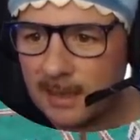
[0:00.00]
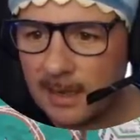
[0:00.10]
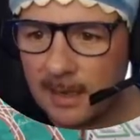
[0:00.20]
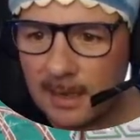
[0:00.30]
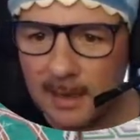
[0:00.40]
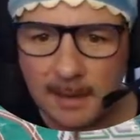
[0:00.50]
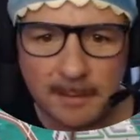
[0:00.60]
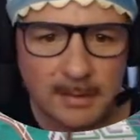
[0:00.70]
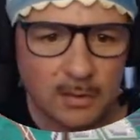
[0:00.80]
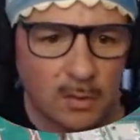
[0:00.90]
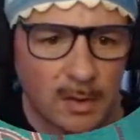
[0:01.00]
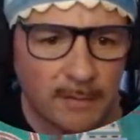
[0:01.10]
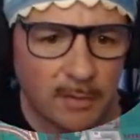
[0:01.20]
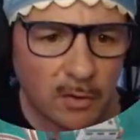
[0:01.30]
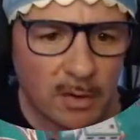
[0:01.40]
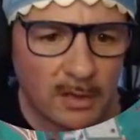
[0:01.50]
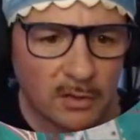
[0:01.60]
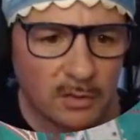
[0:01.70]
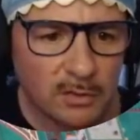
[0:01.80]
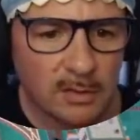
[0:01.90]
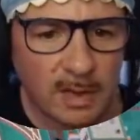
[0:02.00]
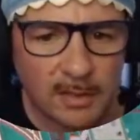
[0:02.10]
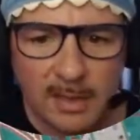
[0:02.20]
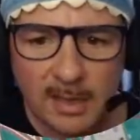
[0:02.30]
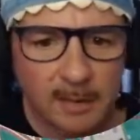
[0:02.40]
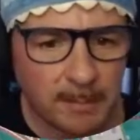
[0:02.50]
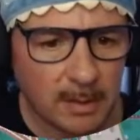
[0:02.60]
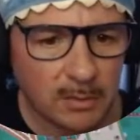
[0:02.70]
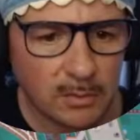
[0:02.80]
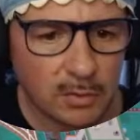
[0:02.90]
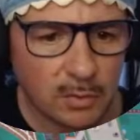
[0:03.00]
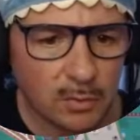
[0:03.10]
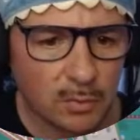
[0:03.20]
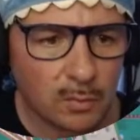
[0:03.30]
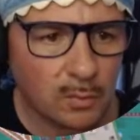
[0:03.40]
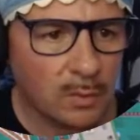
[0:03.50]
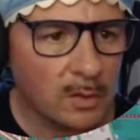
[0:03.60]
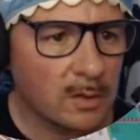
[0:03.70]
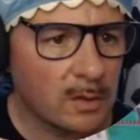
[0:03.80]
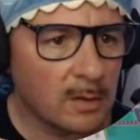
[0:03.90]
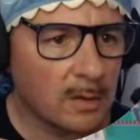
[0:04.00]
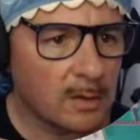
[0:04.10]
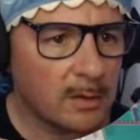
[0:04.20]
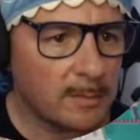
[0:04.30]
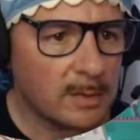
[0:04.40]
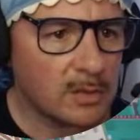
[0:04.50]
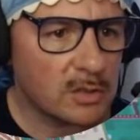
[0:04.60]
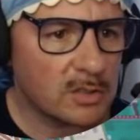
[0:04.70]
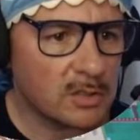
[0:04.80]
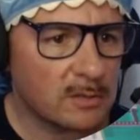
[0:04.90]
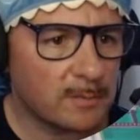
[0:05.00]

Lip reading: Have you got issues? I think because you. Let me just